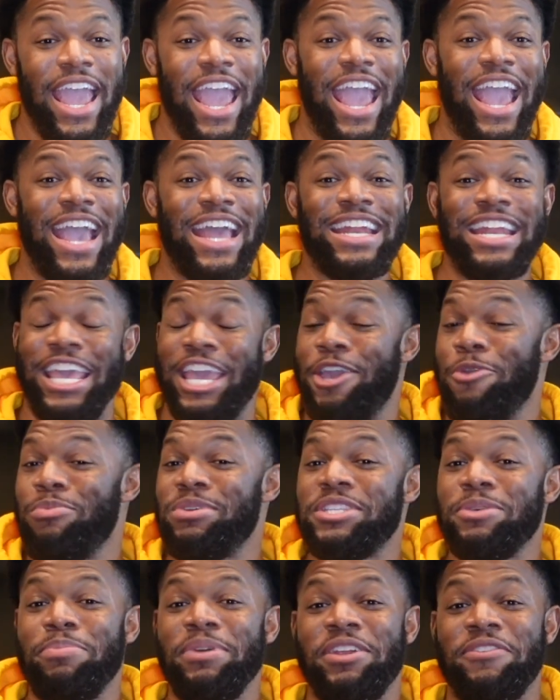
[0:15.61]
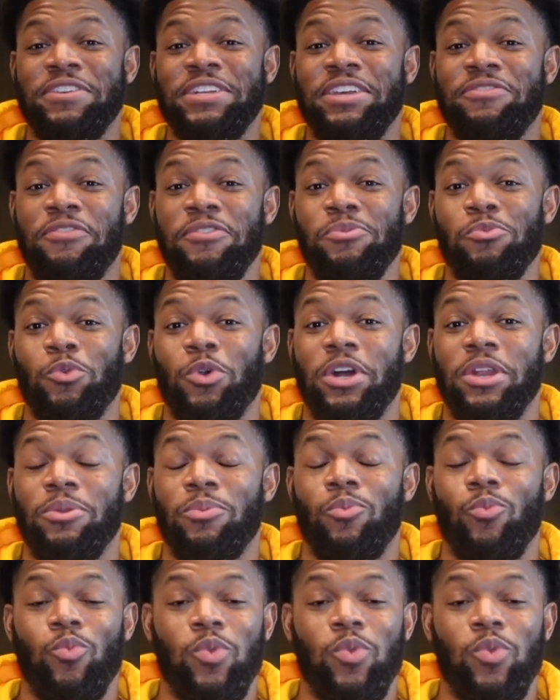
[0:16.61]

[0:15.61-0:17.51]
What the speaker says: and it was a bit of a different one.